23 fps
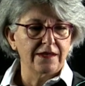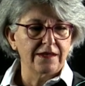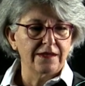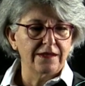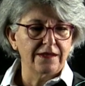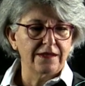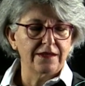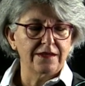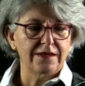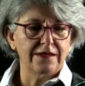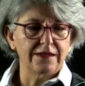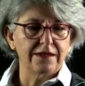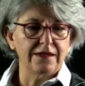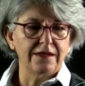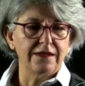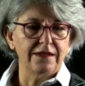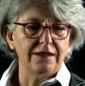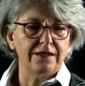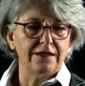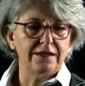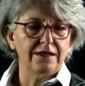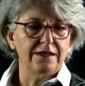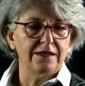this
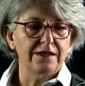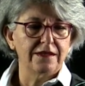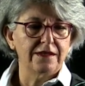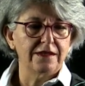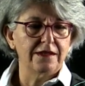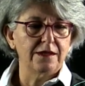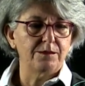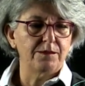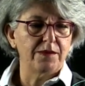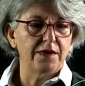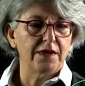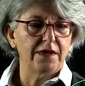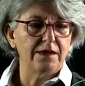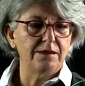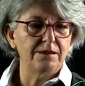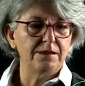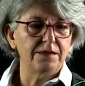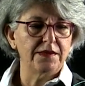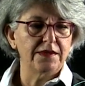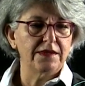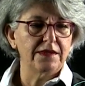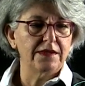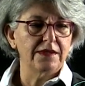is the
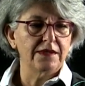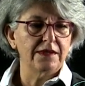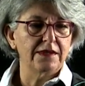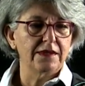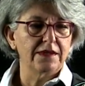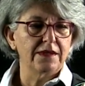pumps